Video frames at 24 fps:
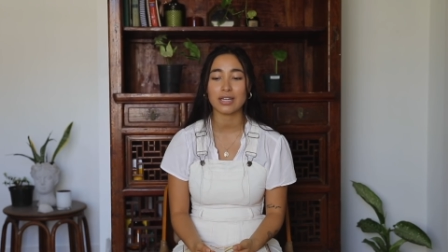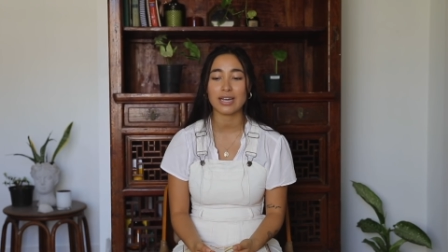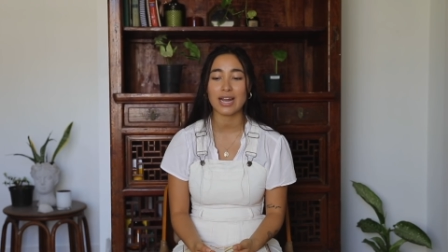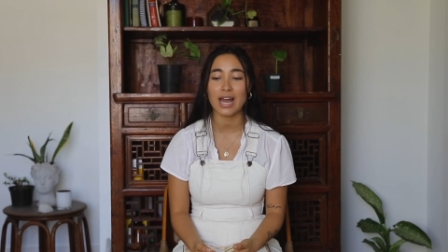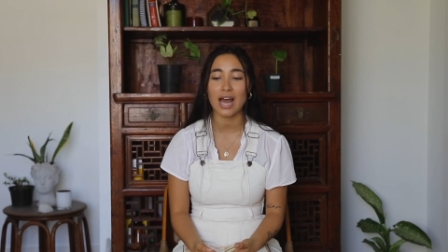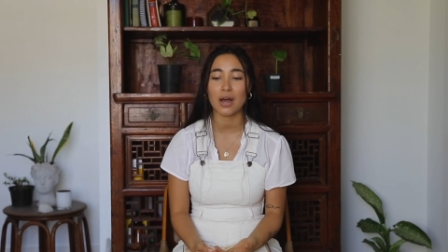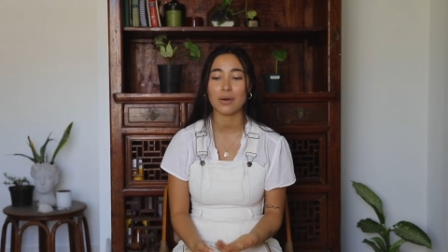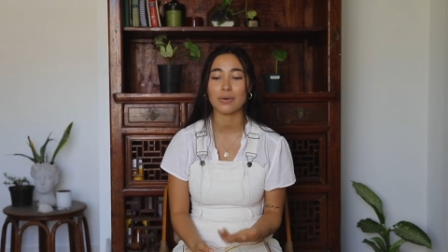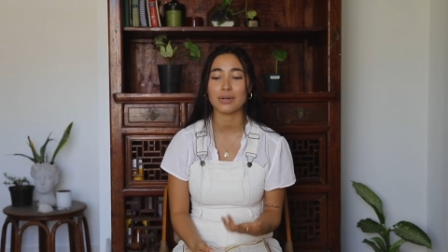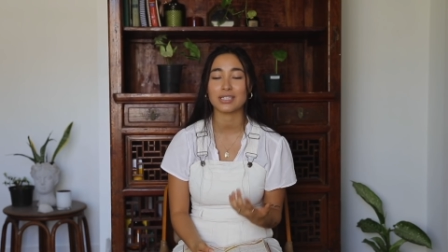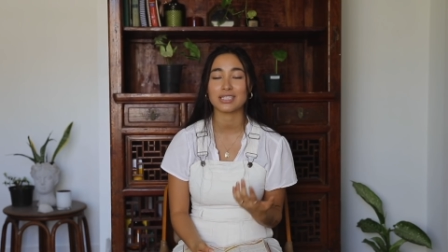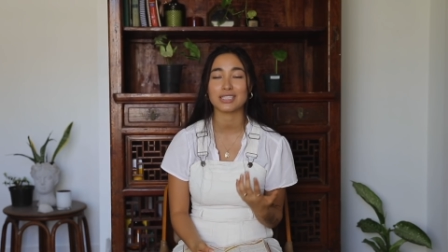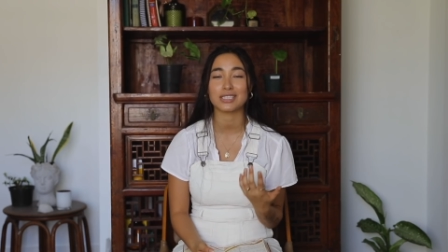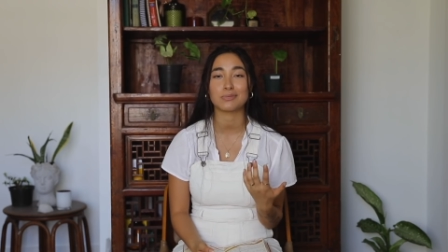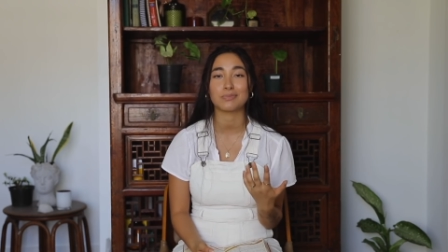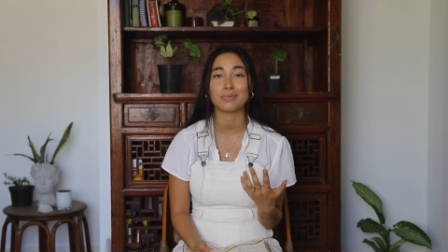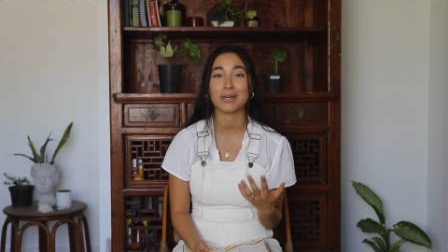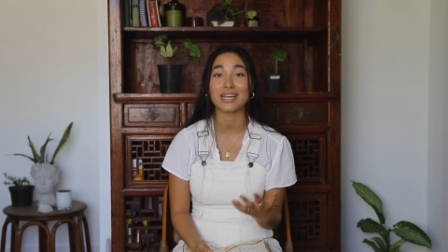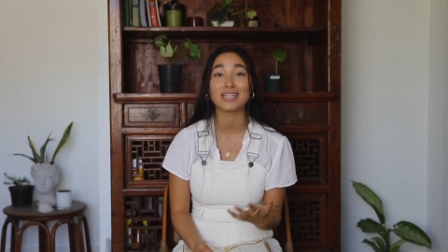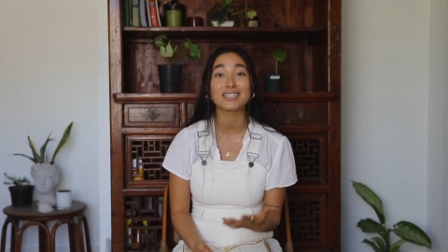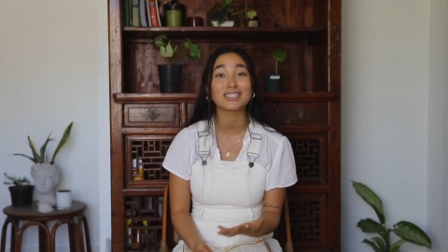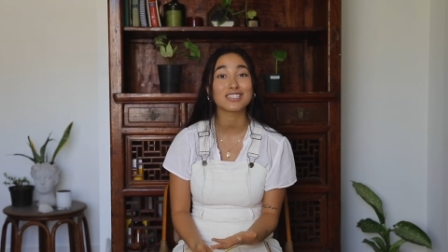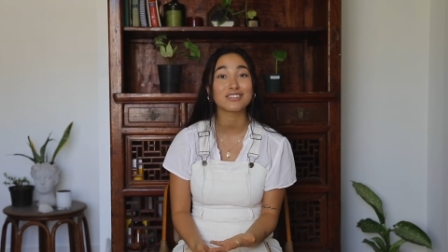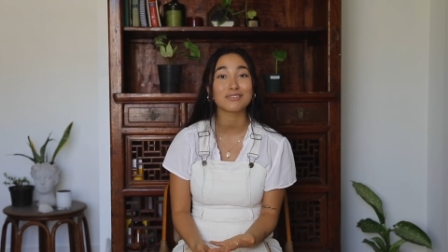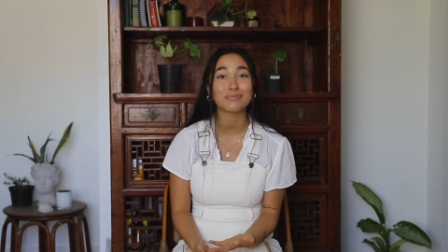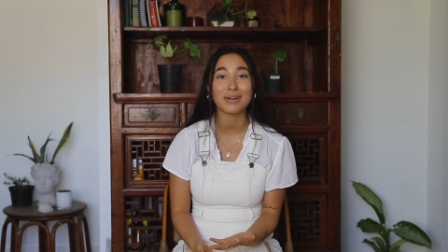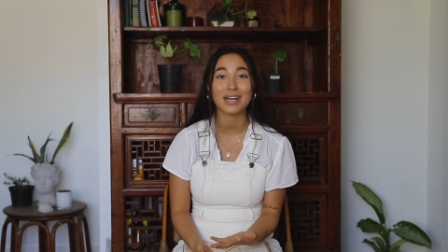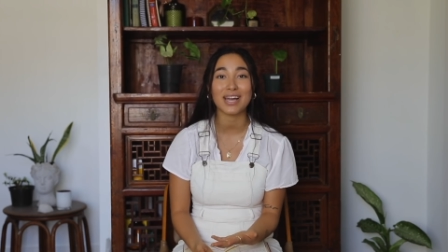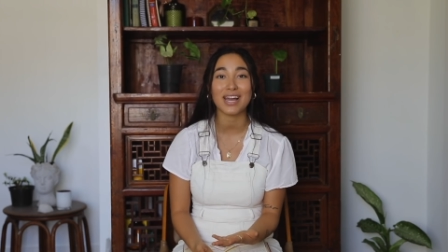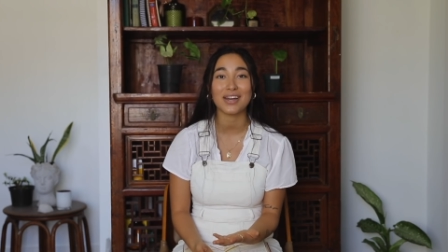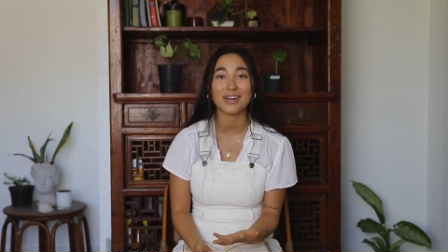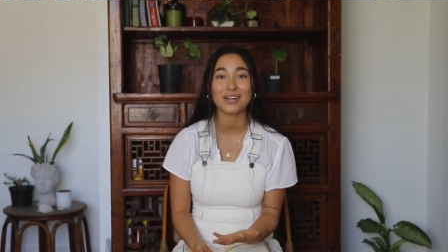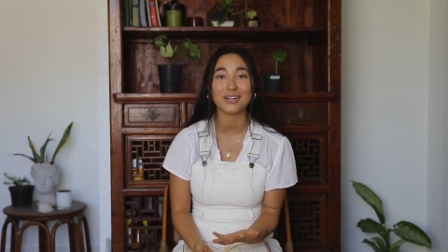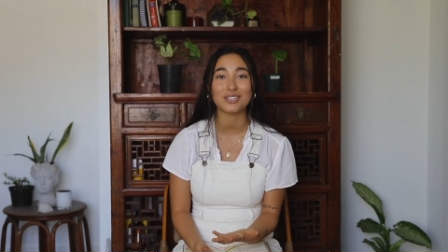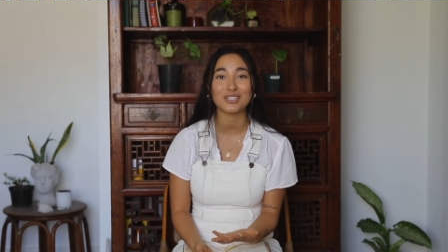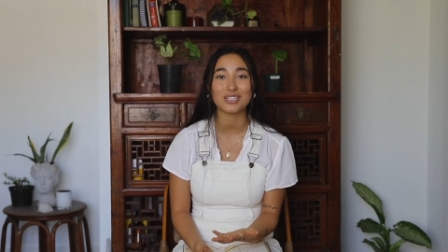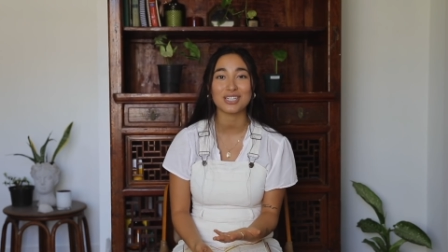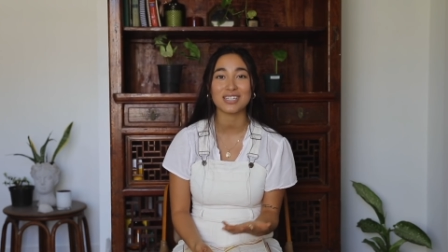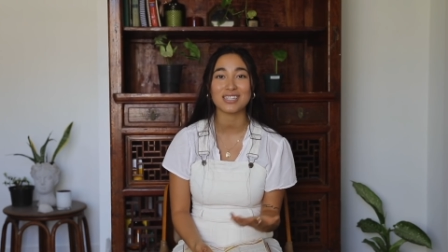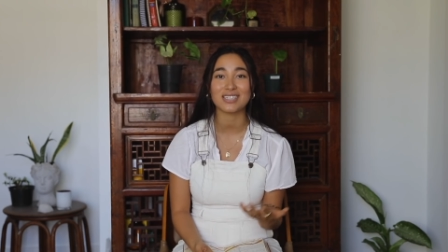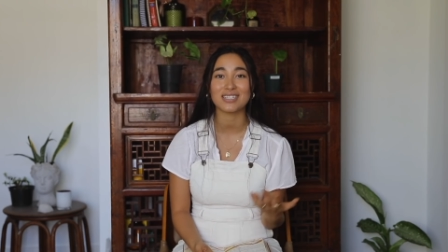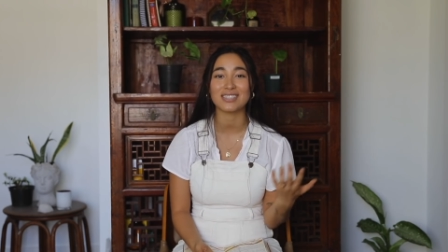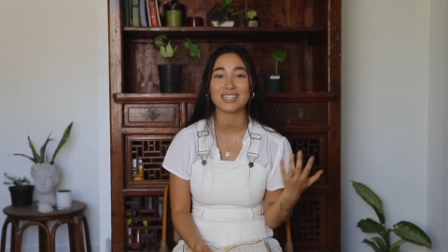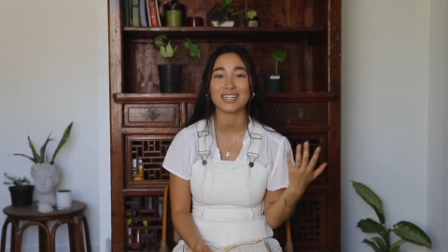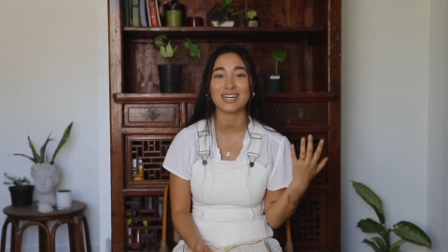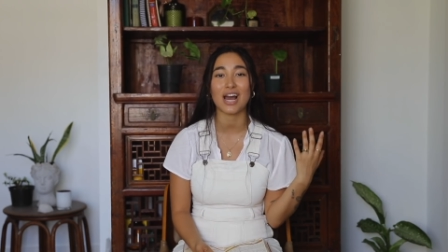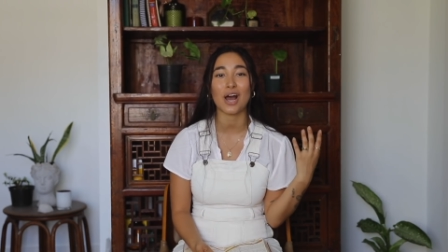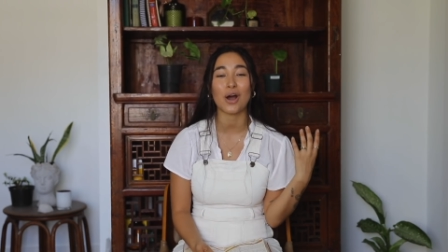and how expansive my energy
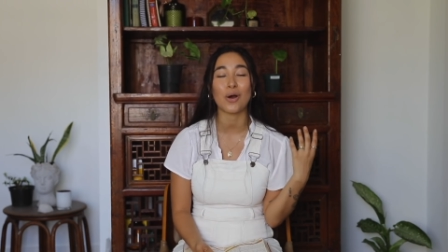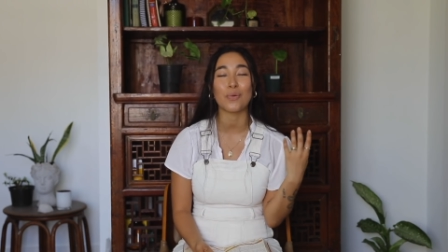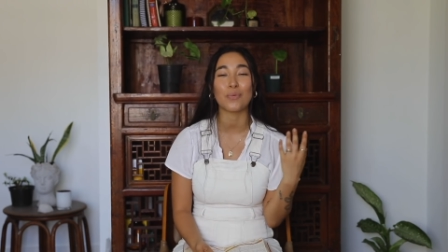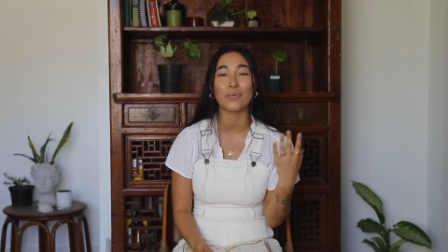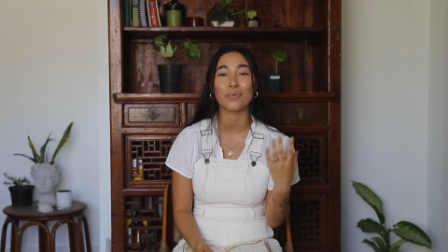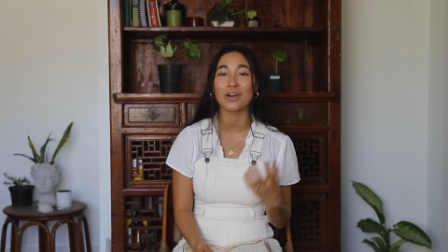is and how